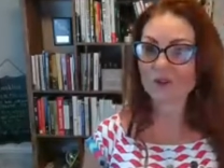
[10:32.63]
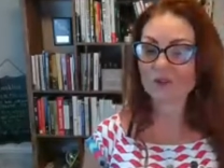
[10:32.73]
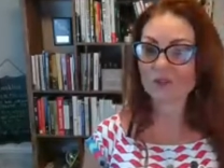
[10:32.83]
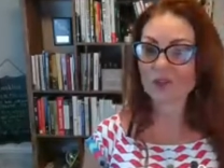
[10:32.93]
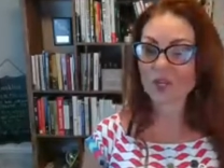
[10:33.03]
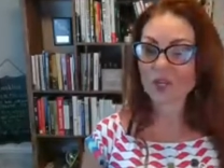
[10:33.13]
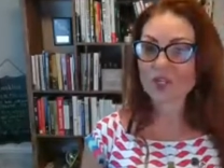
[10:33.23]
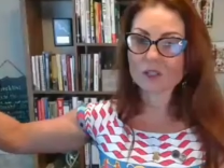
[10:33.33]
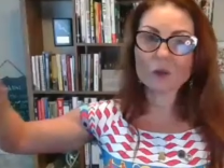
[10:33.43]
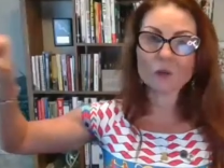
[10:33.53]
To
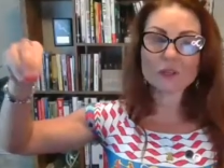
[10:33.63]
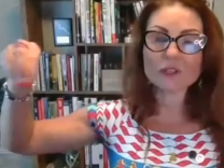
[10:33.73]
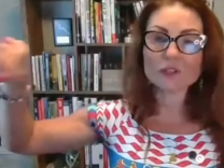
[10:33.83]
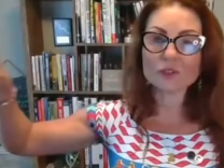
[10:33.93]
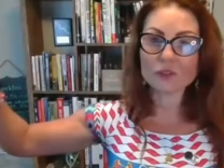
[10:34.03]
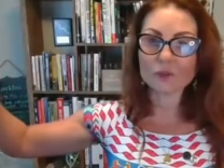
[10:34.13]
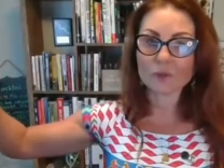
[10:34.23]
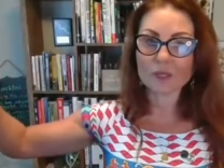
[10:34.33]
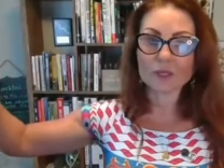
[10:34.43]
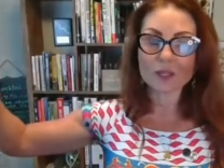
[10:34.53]
understand what were you
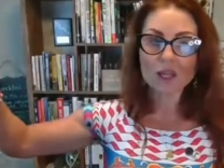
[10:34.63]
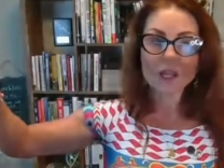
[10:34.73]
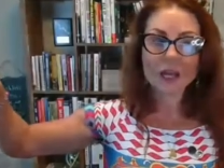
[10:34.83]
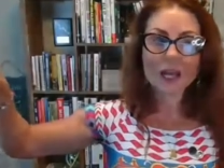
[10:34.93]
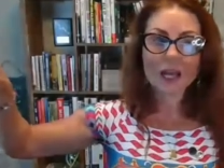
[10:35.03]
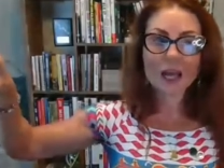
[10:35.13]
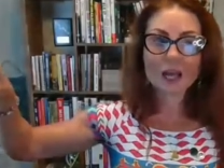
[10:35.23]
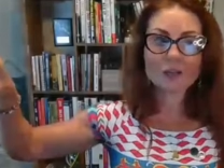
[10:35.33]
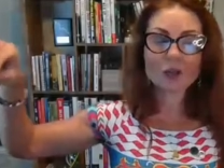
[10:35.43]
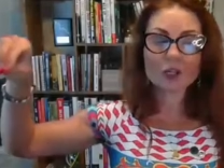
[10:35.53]
doing?
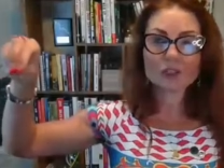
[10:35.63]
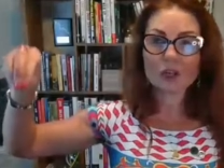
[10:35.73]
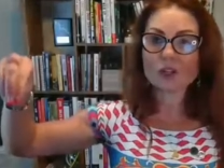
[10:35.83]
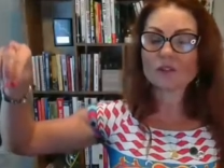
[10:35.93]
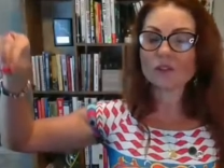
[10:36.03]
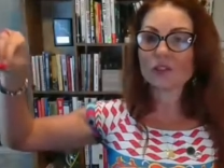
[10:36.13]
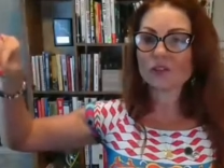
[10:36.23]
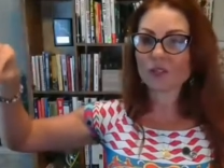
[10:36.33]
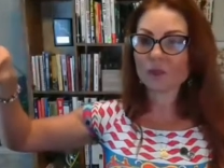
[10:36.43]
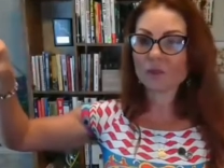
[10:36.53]
How on
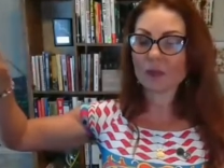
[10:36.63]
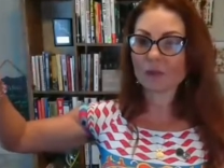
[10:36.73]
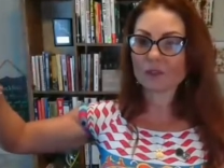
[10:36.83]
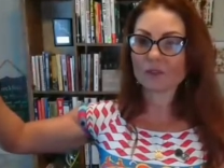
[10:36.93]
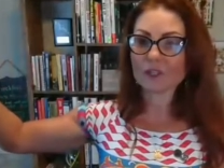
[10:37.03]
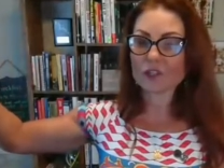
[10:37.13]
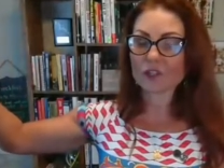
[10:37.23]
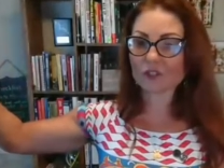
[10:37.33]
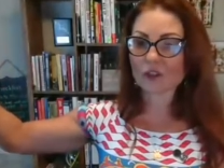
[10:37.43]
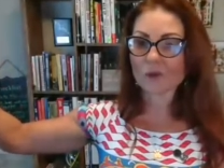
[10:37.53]
earth did you keep that
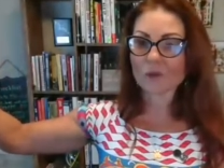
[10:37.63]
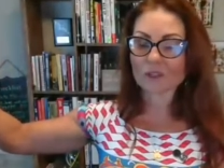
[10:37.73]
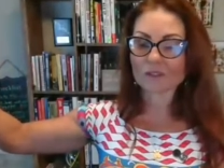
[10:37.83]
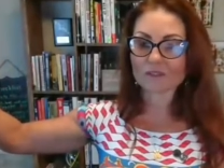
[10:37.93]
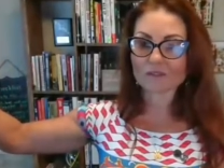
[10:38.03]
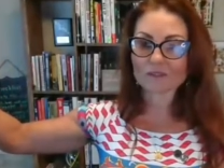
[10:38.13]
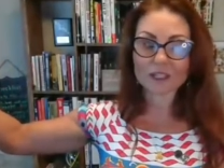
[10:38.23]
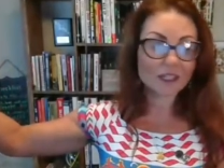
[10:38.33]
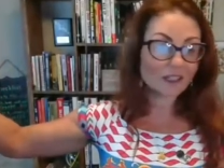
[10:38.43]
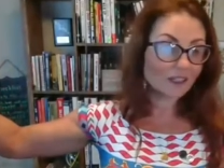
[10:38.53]
motivation going,
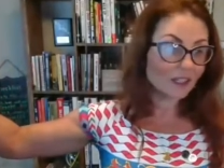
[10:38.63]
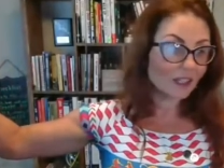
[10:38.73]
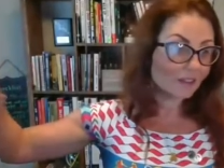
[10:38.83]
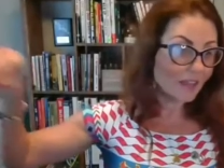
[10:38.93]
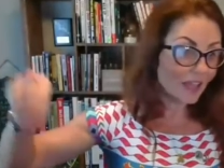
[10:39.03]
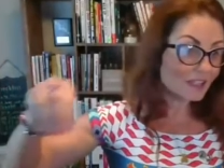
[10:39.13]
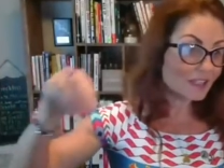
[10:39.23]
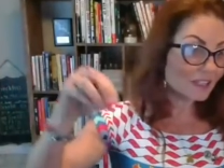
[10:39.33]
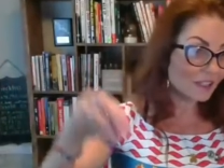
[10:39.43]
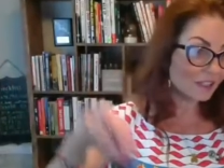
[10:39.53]
right?
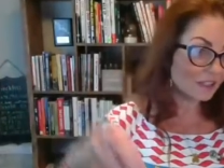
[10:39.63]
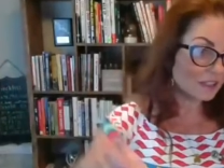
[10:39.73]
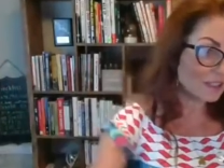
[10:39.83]
That's